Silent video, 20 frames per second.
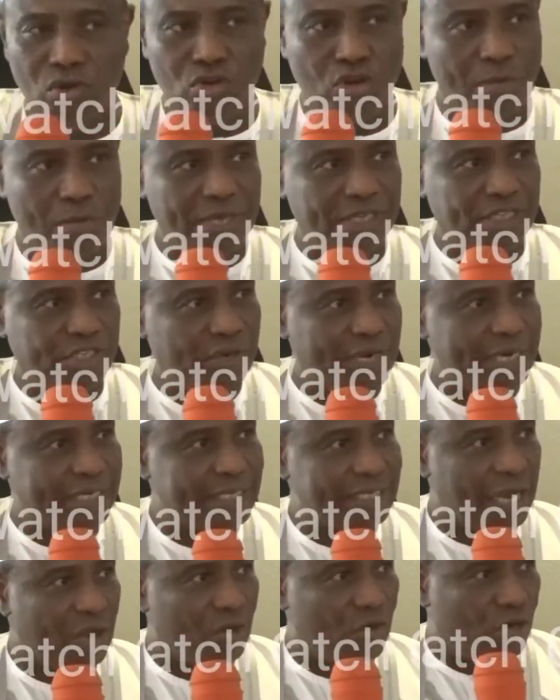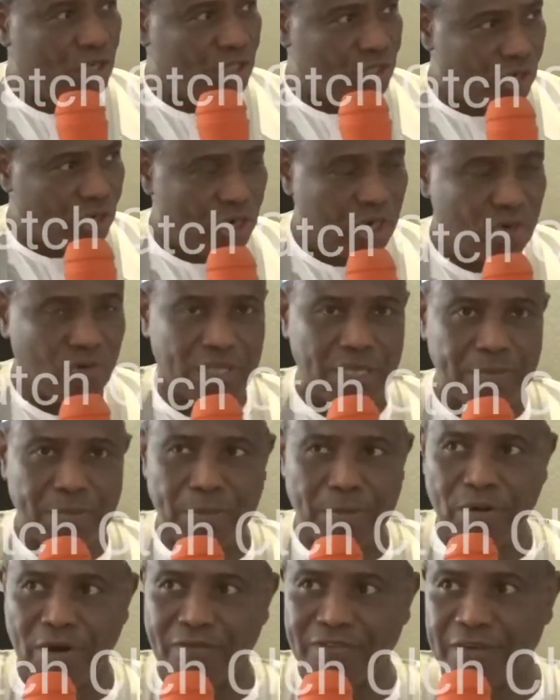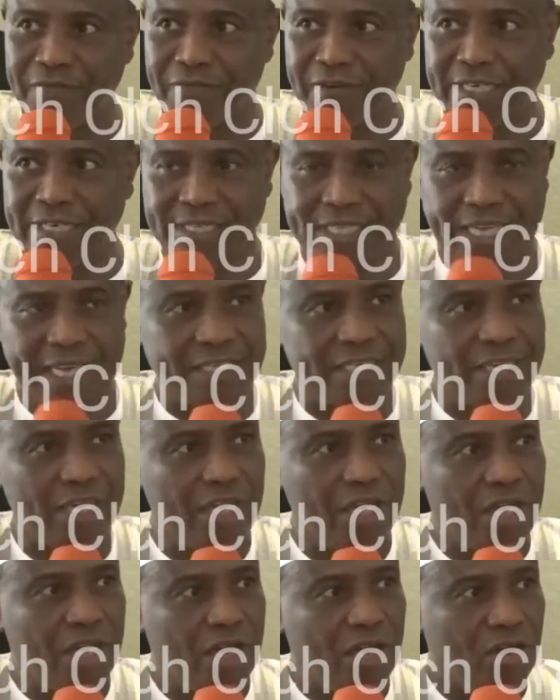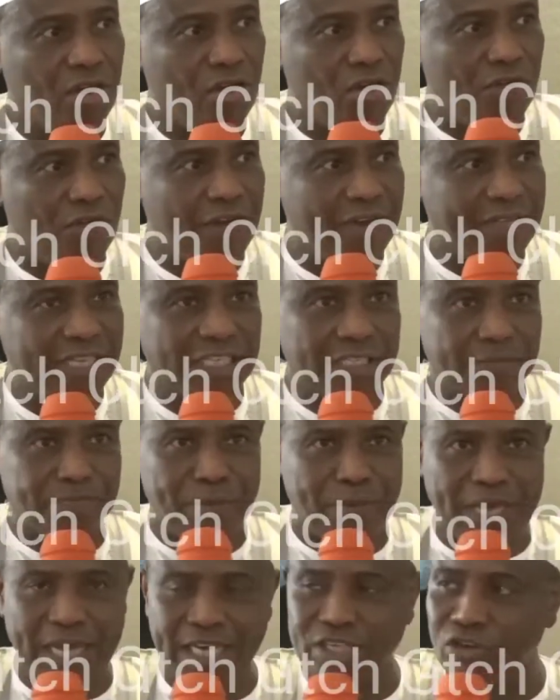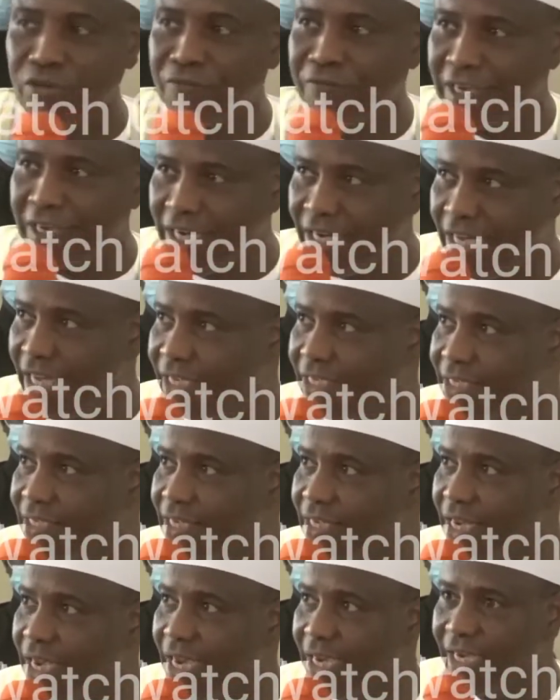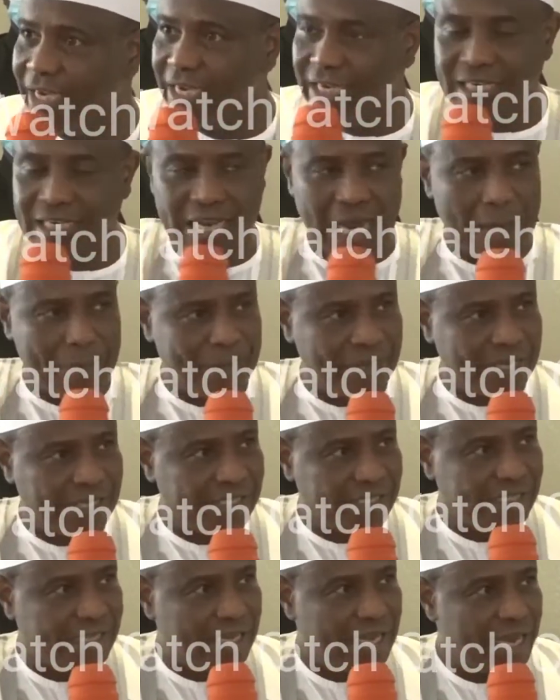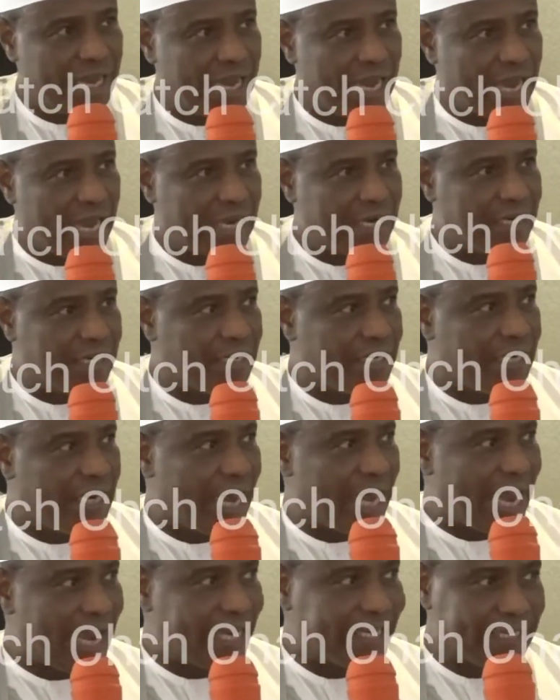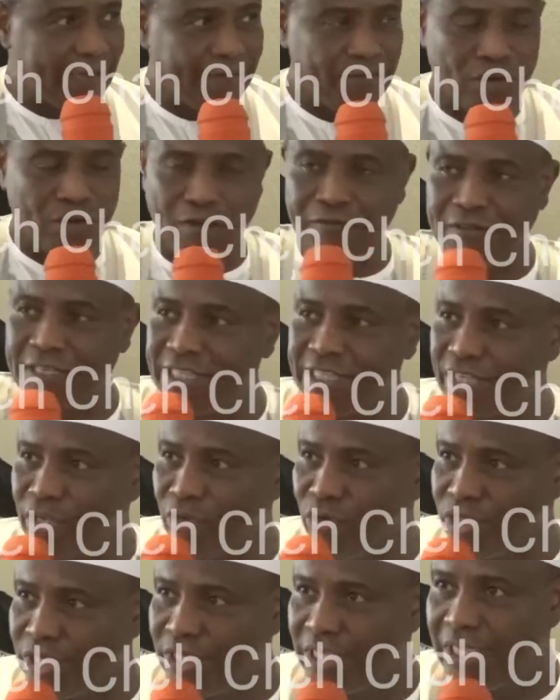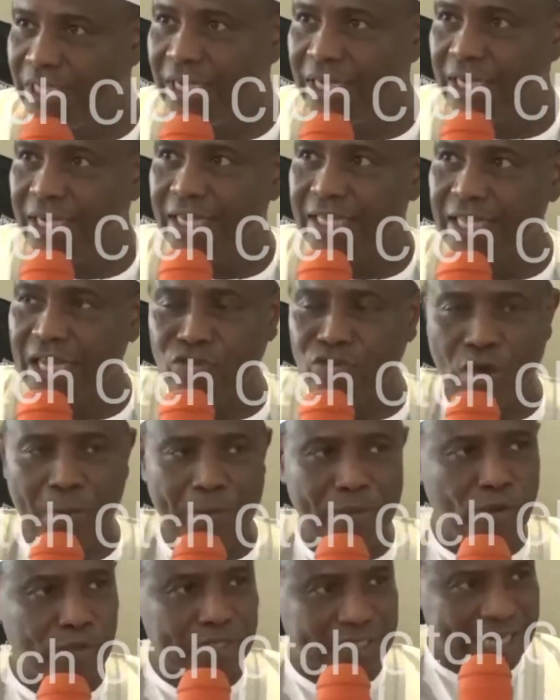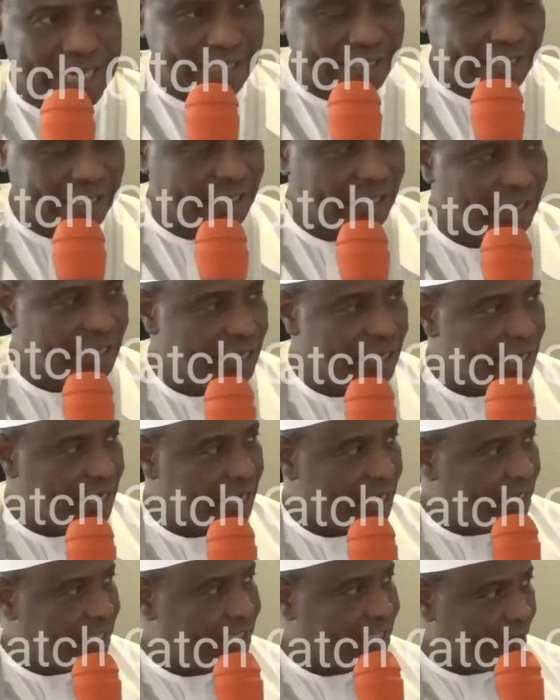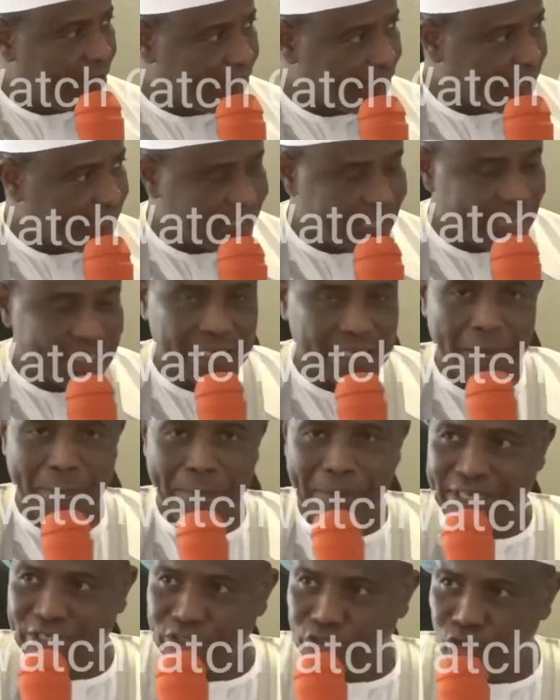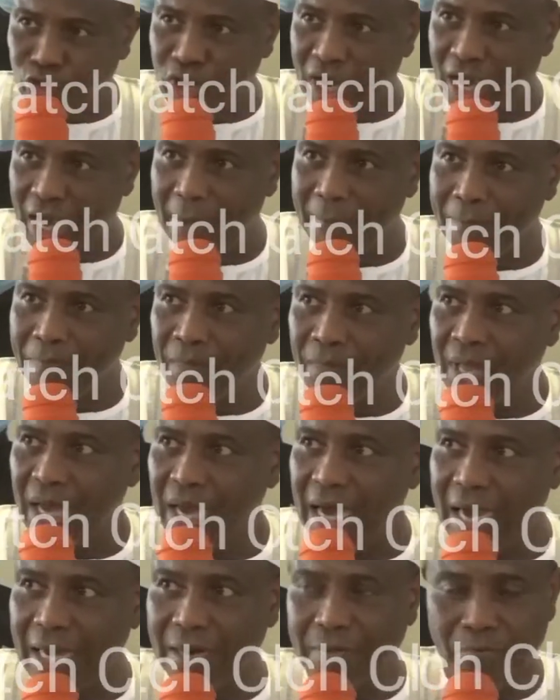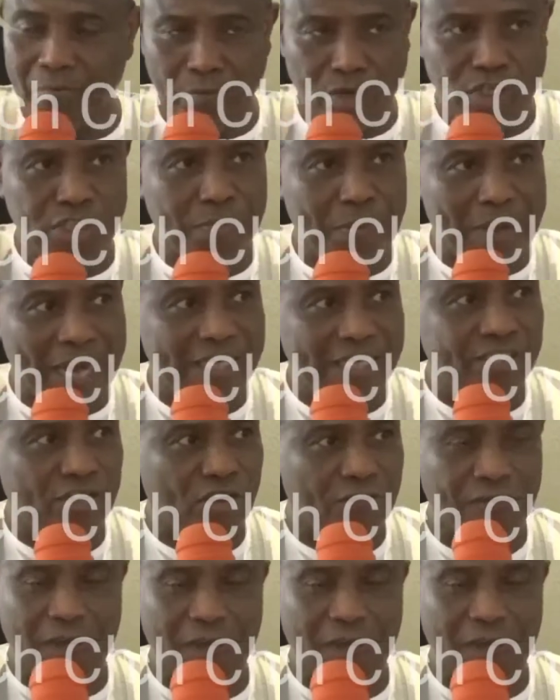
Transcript: commiserate and condole with the people of Zamfara State over the spate of killings, kidnappings, and high level of insecurity that we have been witnessing in Zamfara State in particular, and most parts of